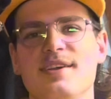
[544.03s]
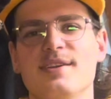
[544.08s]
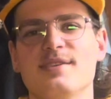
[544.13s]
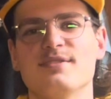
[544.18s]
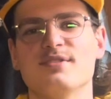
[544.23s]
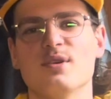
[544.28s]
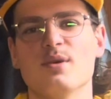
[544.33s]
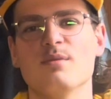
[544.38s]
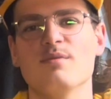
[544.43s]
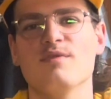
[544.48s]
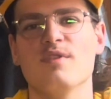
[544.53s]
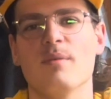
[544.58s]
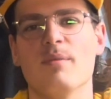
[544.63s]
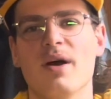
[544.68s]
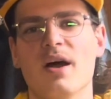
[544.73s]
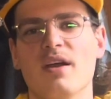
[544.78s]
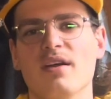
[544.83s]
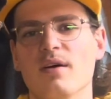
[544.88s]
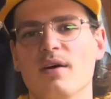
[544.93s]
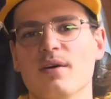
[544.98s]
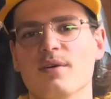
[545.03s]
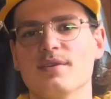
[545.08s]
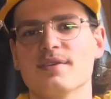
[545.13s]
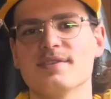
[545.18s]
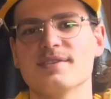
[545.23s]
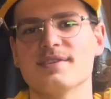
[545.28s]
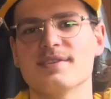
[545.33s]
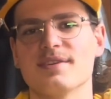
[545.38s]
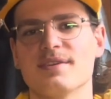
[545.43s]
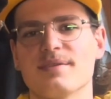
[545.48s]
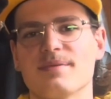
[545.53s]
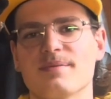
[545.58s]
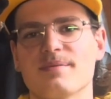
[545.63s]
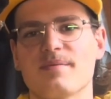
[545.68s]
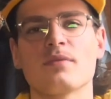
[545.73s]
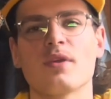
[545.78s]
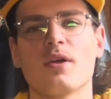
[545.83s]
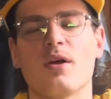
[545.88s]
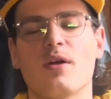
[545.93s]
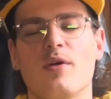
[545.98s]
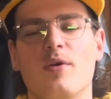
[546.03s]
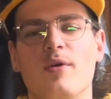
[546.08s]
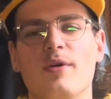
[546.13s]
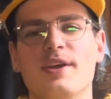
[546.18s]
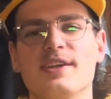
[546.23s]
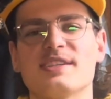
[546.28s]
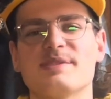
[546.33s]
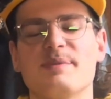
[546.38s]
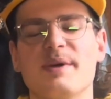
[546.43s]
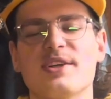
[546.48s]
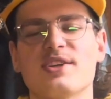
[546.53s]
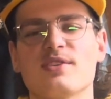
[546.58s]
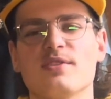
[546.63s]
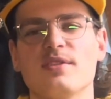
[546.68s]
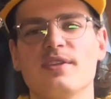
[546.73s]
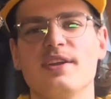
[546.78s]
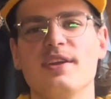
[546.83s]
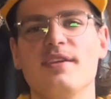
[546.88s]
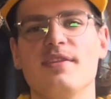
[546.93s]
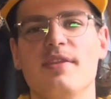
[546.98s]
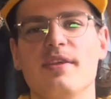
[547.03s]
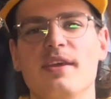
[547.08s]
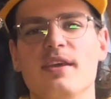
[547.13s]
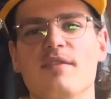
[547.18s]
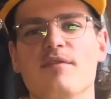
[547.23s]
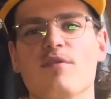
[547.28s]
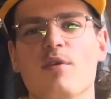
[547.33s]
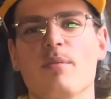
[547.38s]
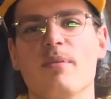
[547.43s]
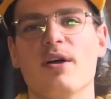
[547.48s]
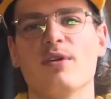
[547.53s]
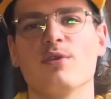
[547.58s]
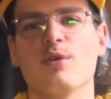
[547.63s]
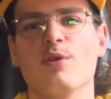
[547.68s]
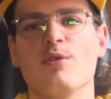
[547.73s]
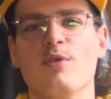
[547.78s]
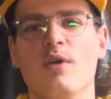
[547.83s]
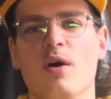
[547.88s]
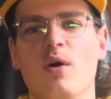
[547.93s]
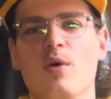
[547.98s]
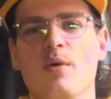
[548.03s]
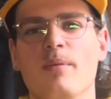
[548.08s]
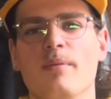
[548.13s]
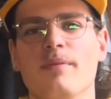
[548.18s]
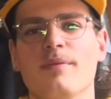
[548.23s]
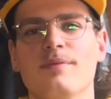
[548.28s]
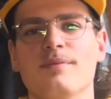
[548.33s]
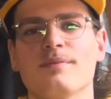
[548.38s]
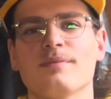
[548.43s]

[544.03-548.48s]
Zoom Vomeros, or especially the Vomero Rome.